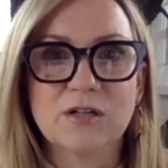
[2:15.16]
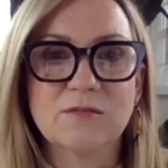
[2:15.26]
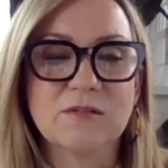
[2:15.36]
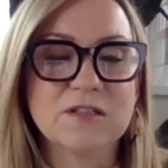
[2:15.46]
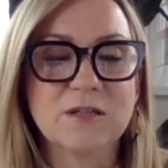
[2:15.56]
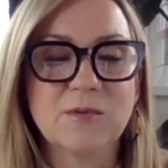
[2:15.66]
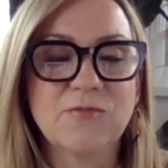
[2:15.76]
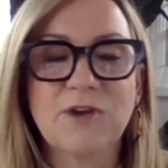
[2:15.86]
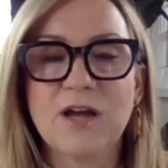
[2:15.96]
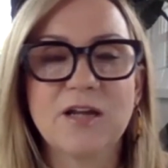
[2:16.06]
It's going to be
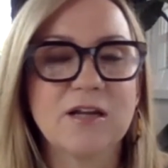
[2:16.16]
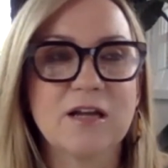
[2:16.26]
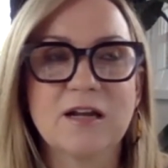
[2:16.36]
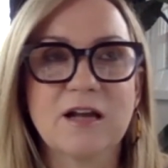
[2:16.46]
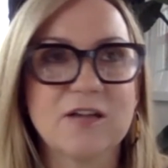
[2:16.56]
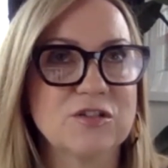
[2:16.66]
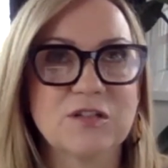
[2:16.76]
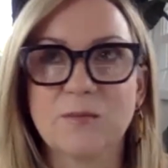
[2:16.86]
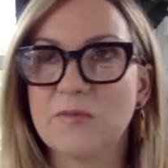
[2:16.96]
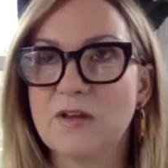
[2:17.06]
fine. And I just
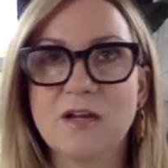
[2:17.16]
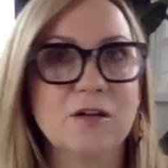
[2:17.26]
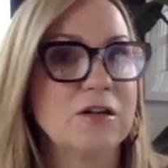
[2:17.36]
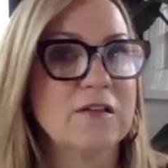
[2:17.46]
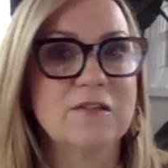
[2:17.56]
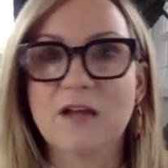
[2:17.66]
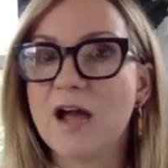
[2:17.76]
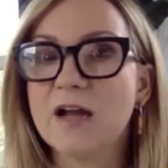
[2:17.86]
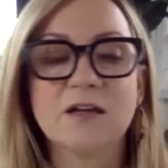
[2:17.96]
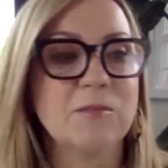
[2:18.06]
kept saying, it's
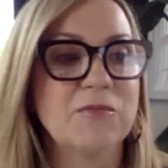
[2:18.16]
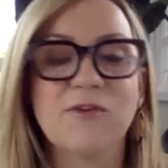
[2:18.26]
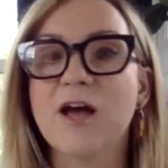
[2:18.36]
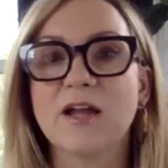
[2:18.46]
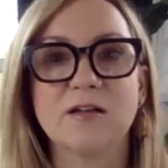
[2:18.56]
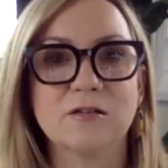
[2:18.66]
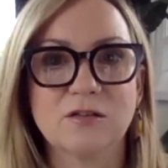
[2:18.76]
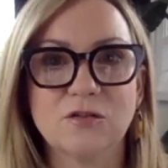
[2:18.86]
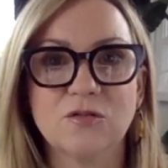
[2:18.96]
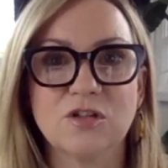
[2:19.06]
not going to be fine.
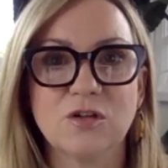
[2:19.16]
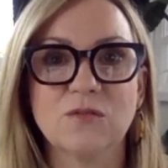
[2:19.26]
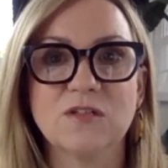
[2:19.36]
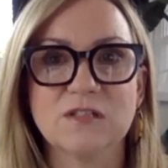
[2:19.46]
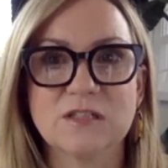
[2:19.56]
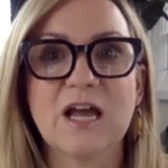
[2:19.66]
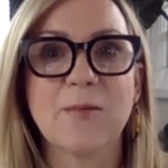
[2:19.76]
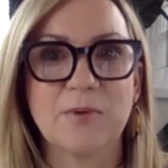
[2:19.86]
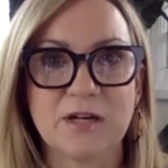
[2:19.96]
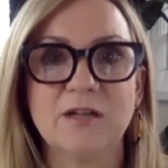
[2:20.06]
This is
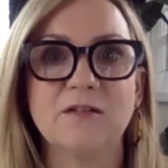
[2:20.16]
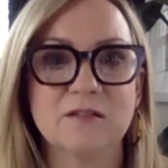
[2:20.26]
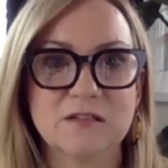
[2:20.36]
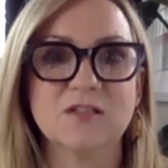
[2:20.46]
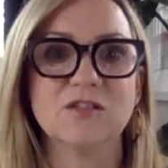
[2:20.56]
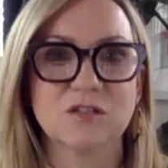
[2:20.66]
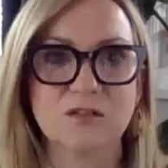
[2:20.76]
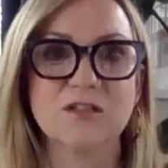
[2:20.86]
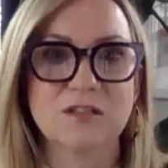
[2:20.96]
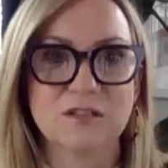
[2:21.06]
happening. This
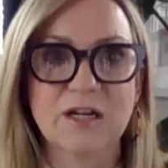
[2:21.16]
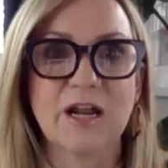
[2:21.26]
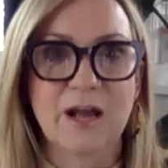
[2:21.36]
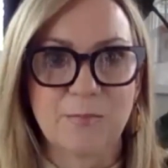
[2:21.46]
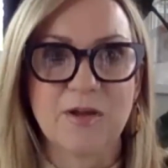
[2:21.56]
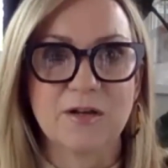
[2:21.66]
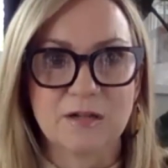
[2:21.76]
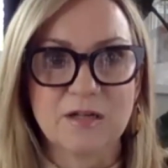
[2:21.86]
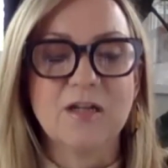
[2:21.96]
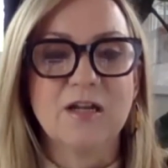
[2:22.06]
is going to happen.
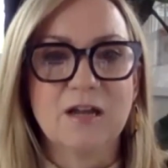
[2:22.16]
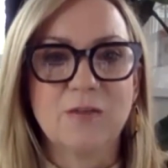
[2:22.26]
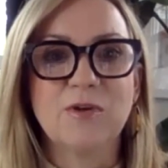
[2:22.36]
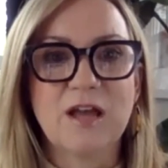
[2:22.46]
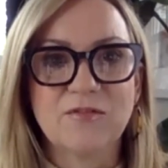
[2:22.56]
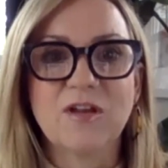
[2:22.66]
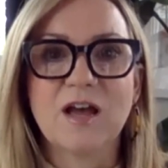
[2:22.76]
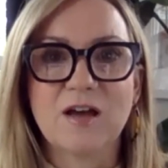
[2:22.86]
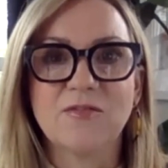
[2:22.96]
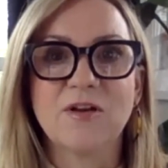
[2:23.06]
And we have to
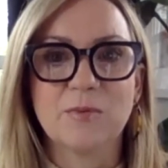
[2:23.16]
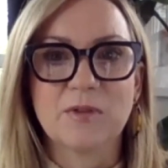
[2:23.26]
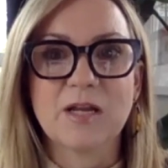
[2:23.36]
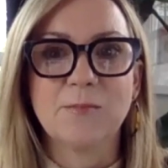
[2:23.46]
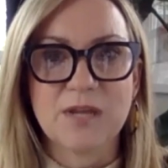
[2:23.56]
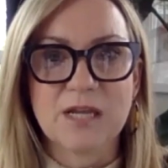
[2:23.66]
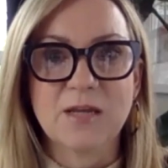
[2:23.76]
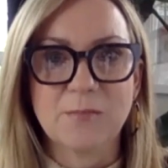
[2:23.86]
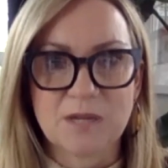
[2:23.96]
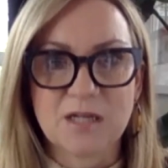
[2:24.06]
have a plan B
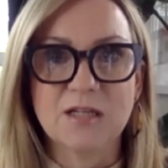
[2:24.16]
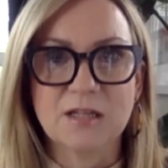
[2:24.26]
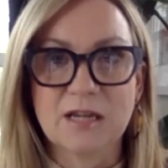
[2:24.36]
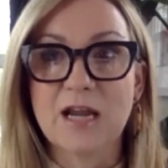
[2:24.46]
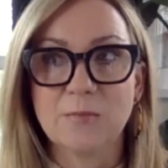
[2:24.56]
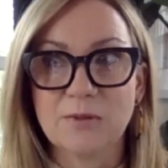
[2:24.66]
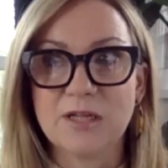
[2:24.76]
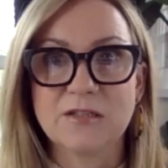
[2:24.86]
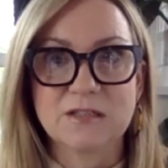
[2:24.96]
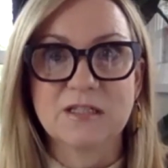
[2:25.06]
immediately and a
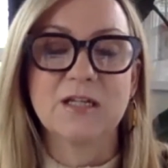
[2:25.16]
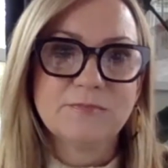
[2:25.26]
plan C.